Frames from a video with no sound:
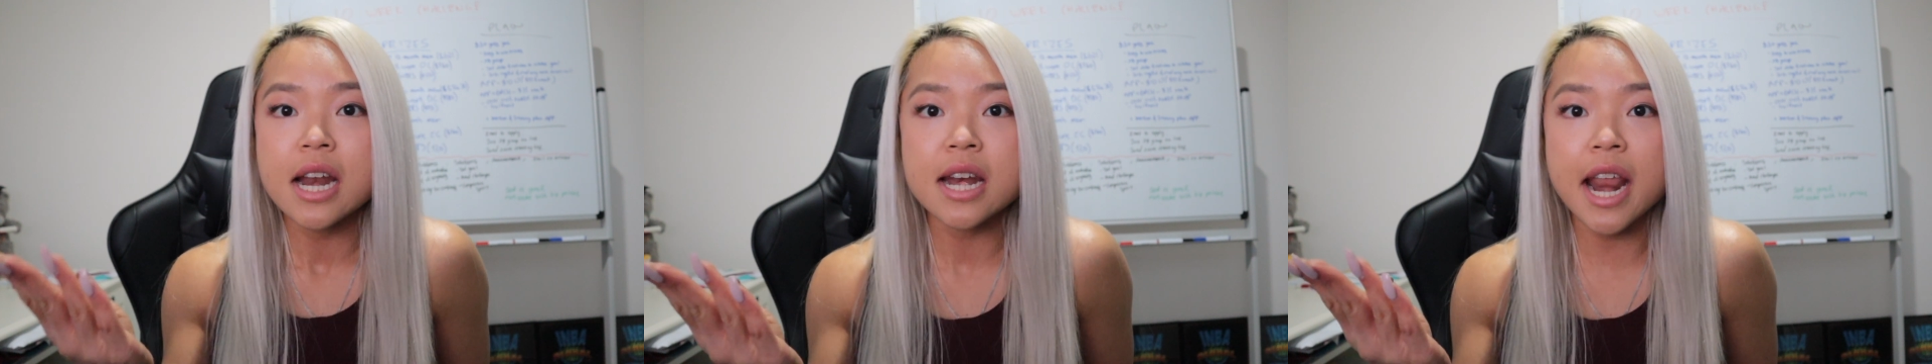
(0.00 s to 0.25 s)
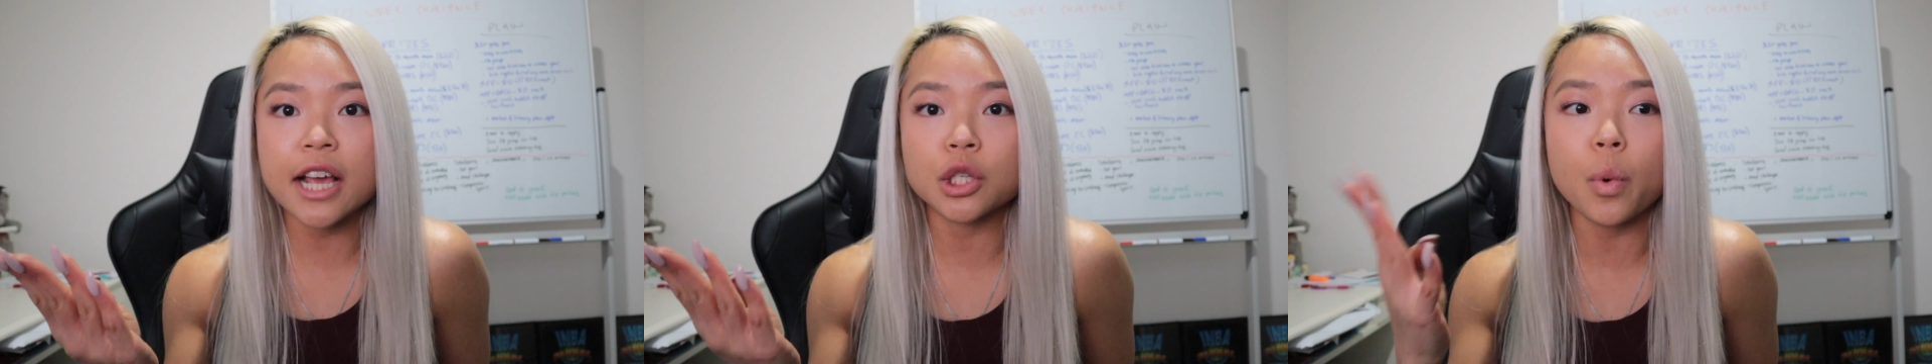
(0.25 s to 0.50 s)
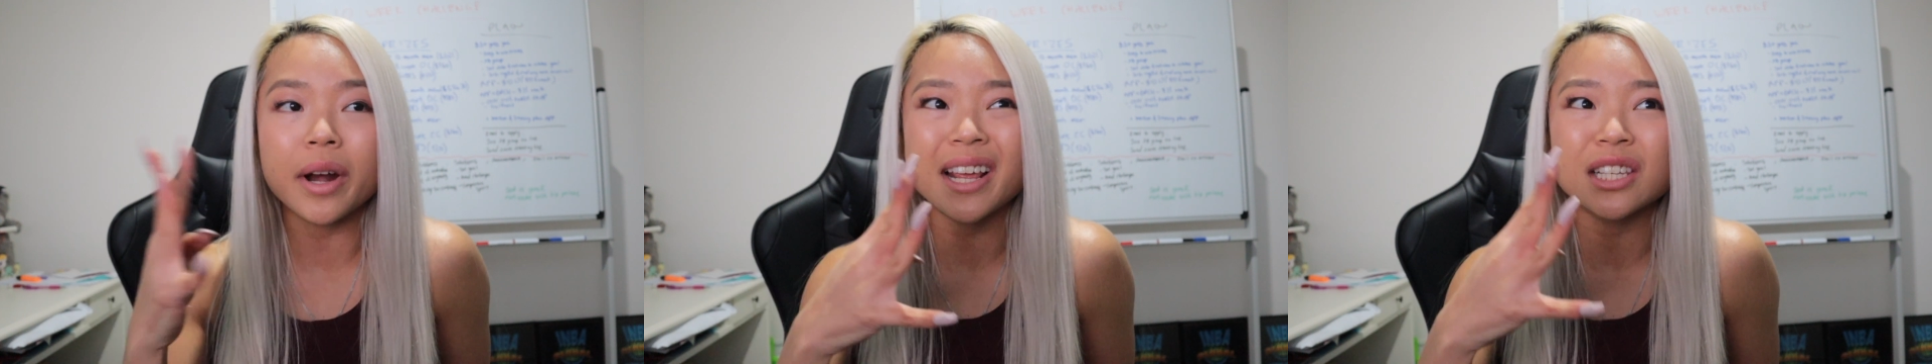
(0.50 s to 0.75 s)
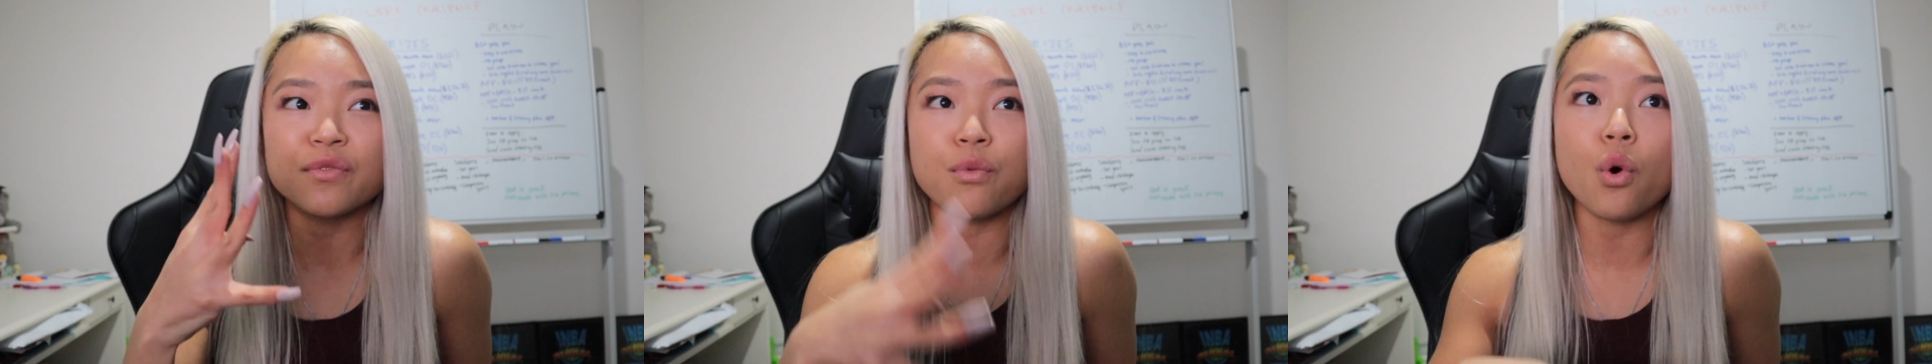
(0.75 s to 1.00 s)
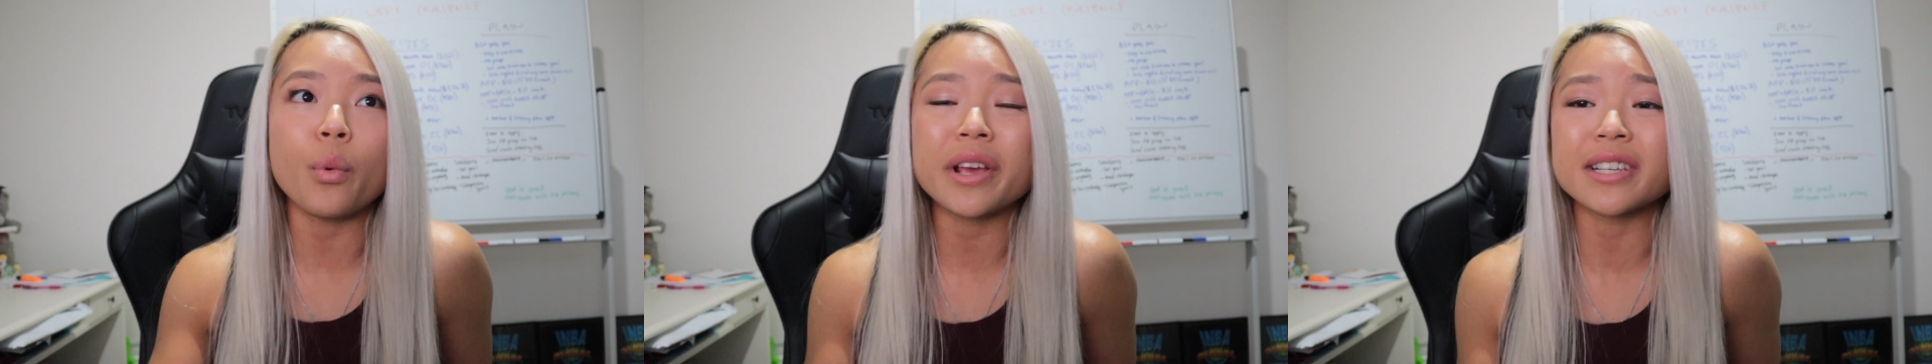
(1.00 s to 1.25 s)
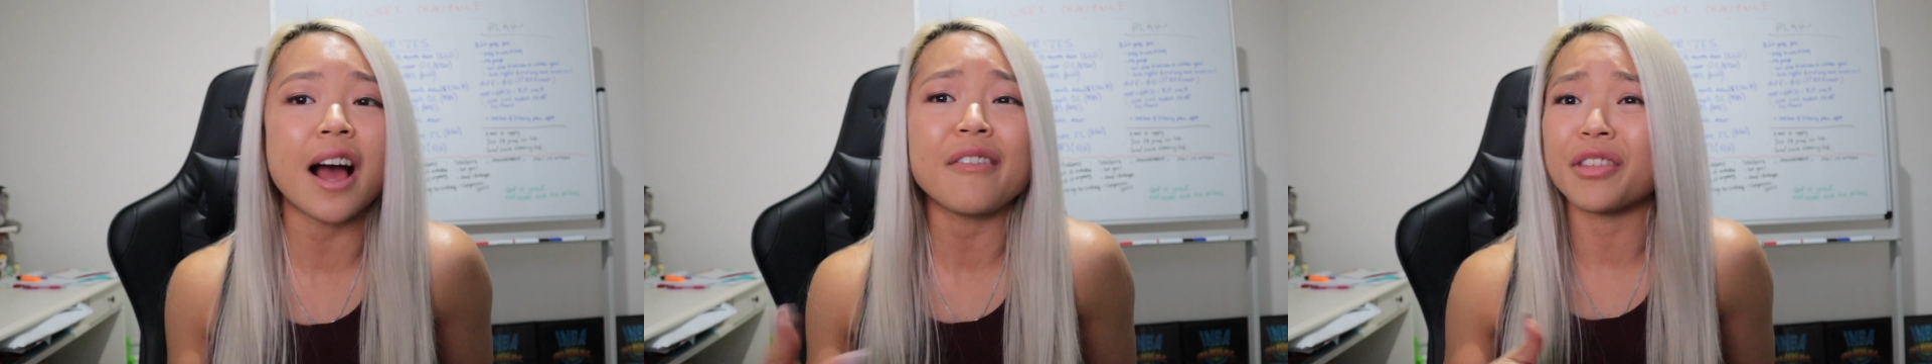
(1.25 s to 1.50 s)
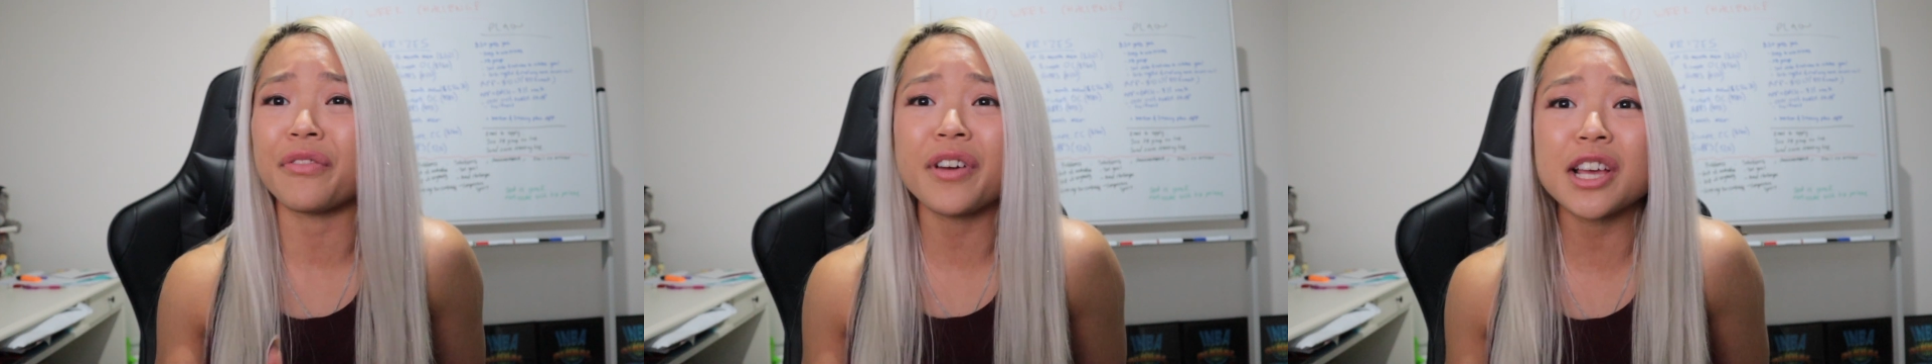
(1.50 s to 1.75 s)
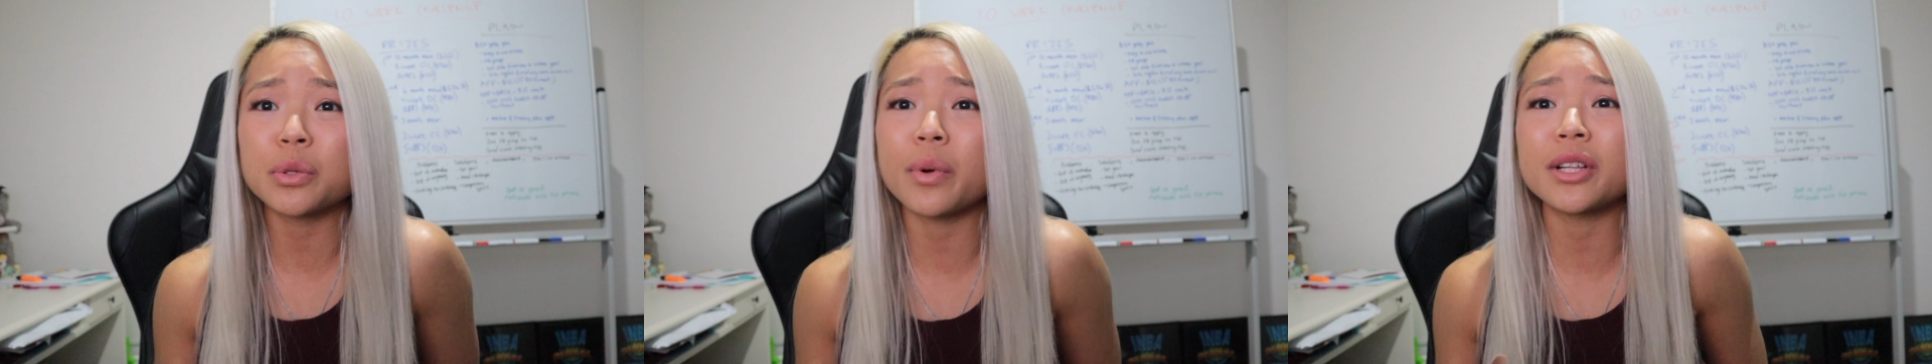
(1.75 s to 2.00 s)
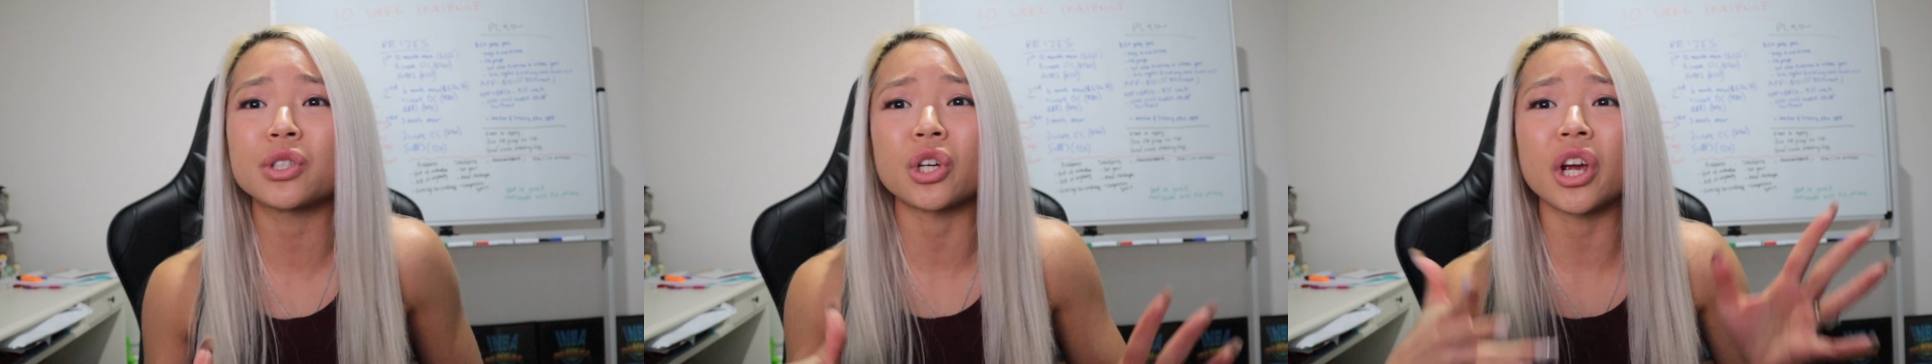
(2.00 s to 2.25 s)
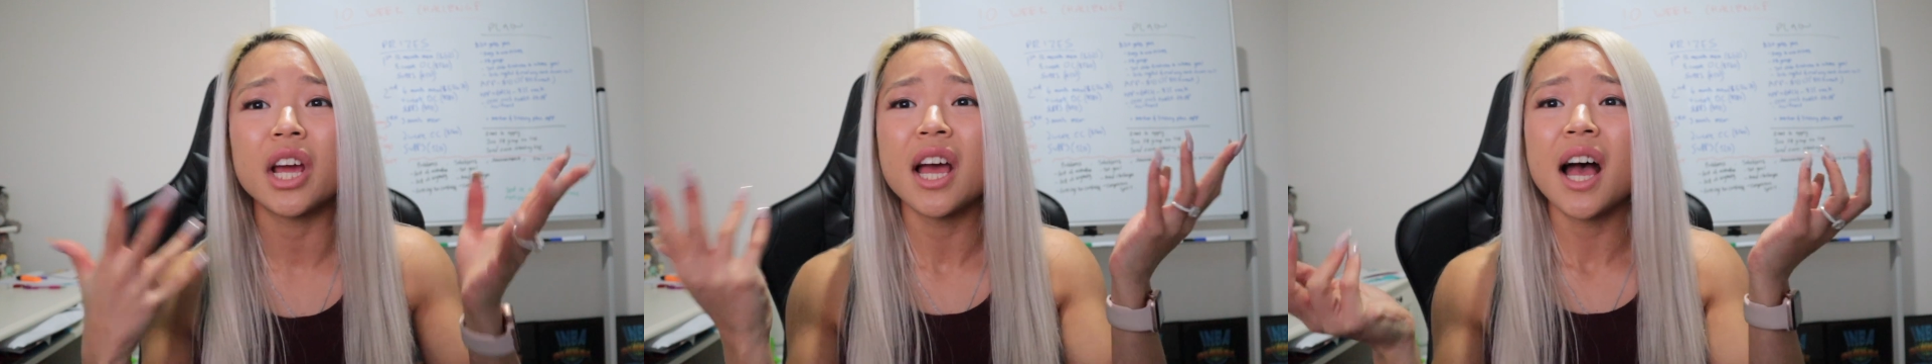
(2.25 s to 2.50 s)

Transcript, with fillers: next one is four weeks after the first one. So